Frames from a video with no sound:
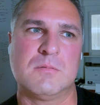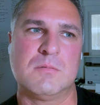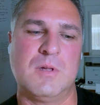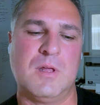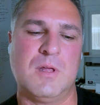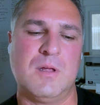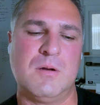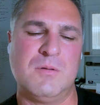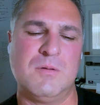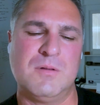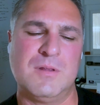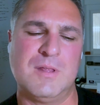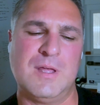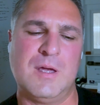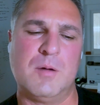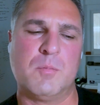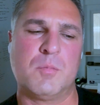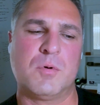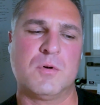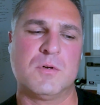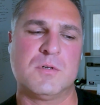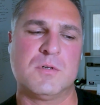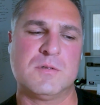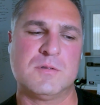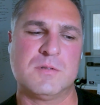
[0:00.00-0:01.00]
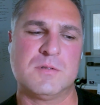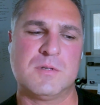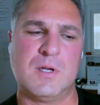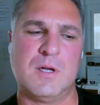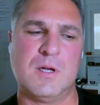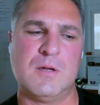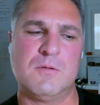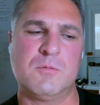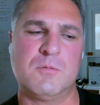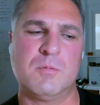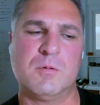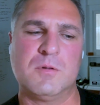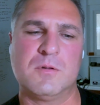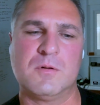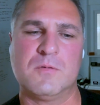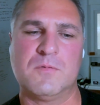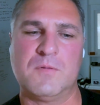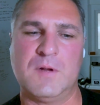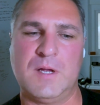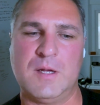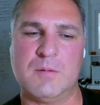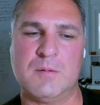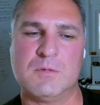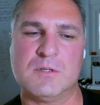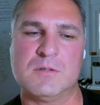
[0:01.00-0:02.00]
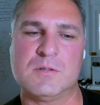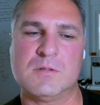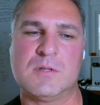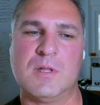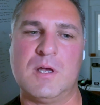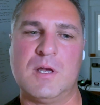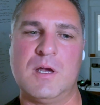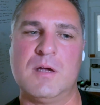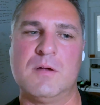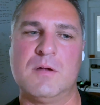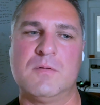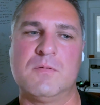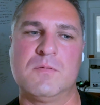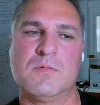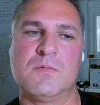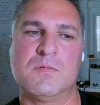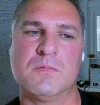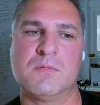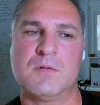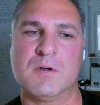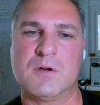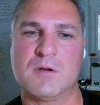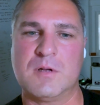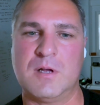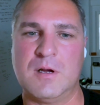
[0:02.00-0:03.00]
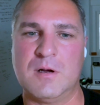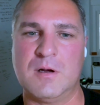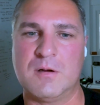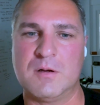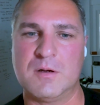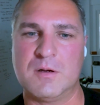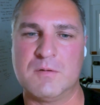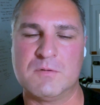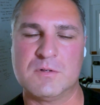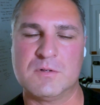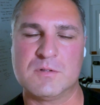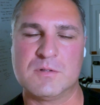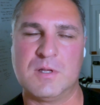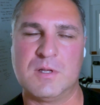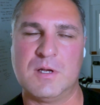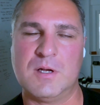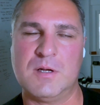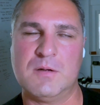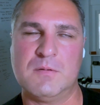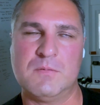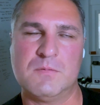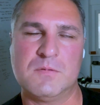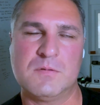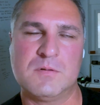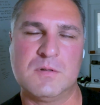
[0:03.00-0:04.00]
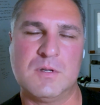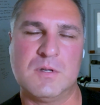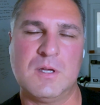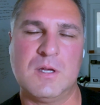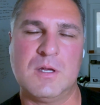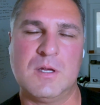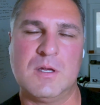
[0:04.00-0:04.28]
not only that person's lives, but their family's life, their caregivers' lives.